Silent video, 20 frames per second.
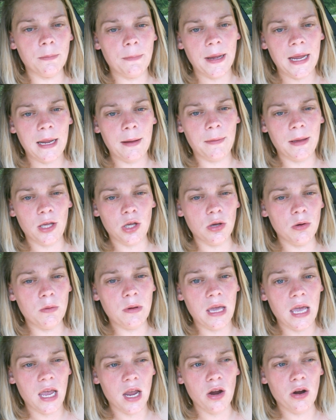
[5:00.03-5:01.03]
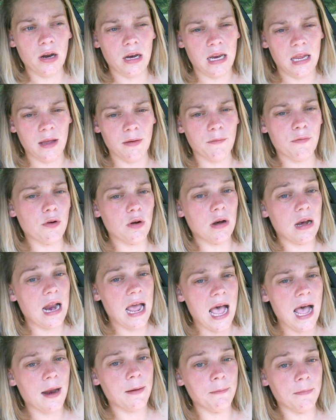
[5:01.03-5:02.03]
baby. You carried him for
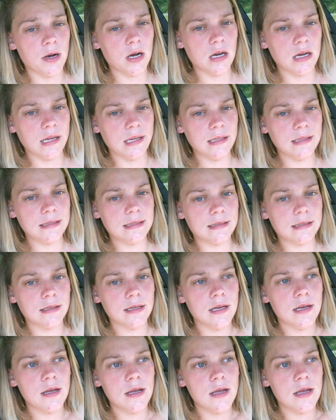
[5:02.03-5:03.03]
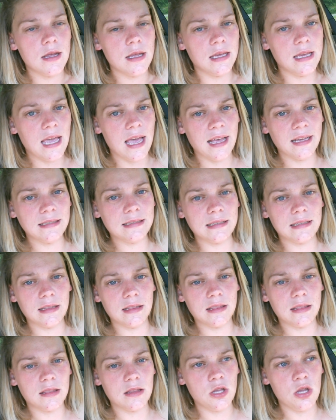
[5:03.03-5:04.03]
9 months. Yes,
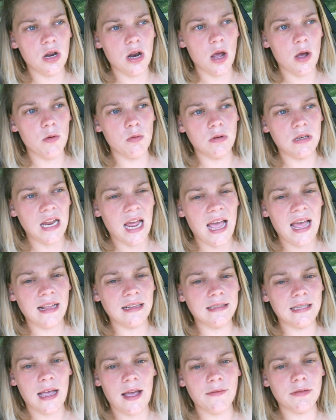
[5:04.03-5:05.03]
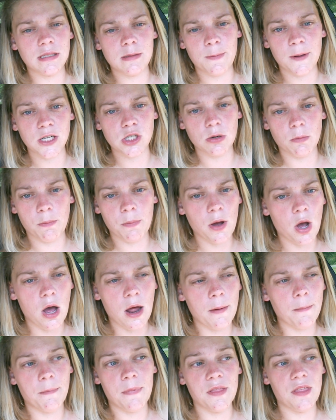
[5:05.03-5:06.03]
you know, dads have a special
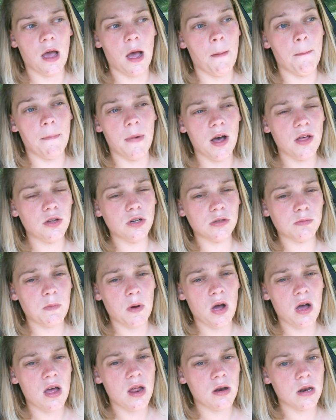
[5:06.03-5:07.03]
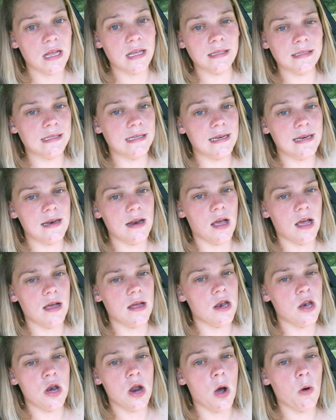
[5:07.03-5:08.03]
bond, but a mother's bond is
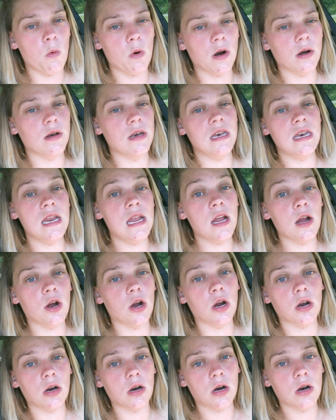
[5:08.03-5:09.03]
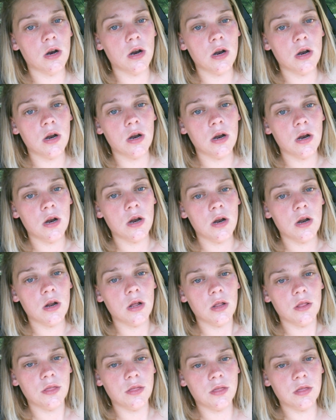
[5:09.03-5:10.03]
nowhere near,
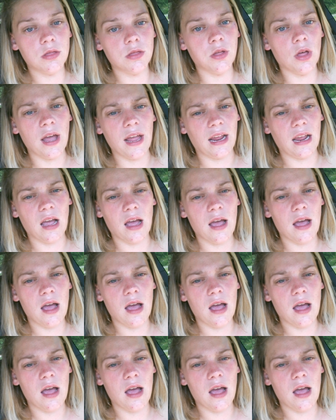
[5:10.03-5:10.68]
like